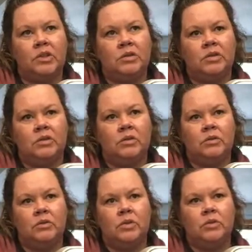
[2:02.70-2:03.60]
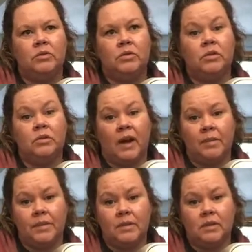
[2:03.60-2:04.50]
to use
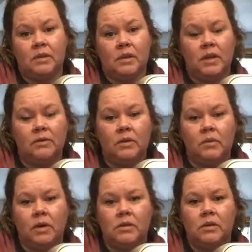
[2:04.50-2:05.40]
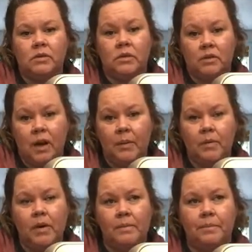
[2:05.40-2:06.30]
scraps if you want to do a scrappy
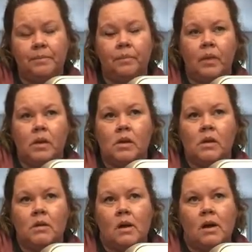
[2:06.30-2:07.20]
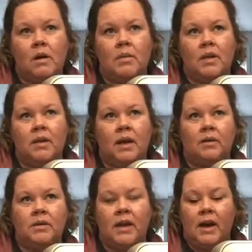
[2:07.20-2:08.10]
one. It
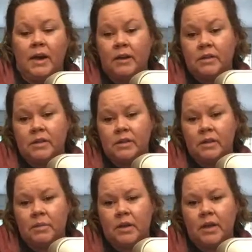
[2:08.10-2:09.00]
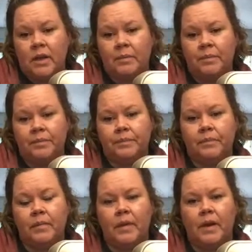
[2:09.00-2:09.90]
allows the accuracy to be there.
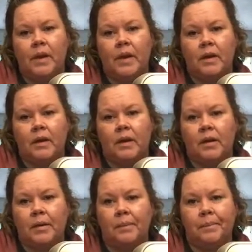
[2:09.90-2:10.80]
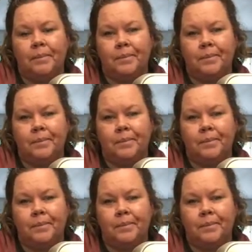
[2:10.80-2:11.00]
And